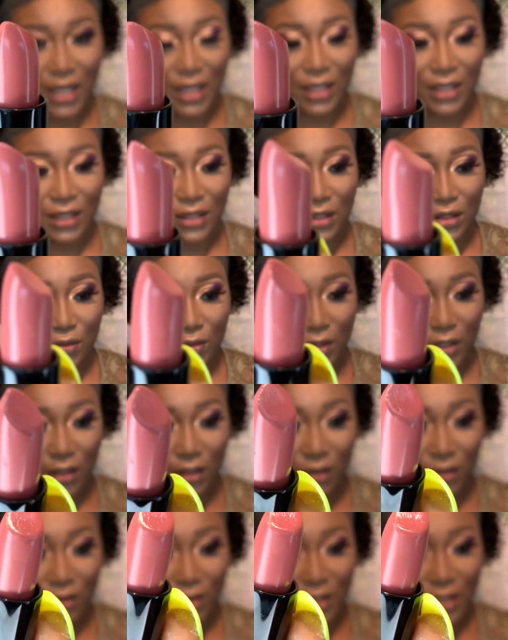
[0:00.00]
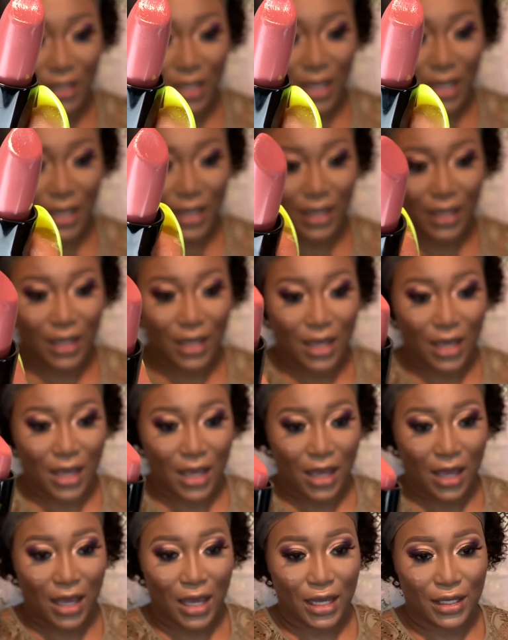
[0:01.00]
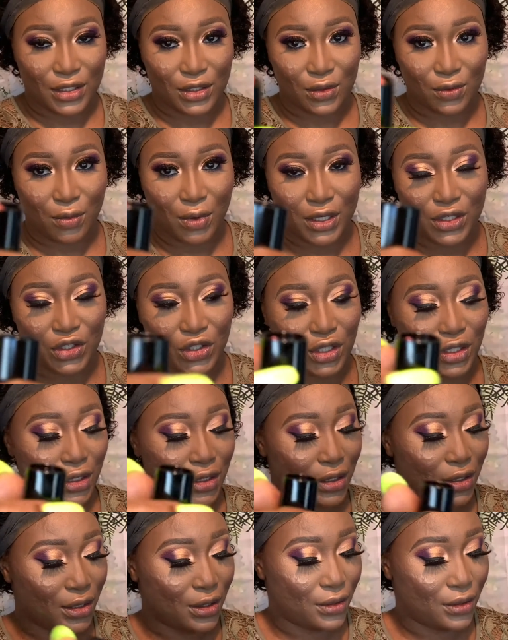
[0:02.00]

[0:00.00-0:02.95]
this is what it looks like. I swatched it.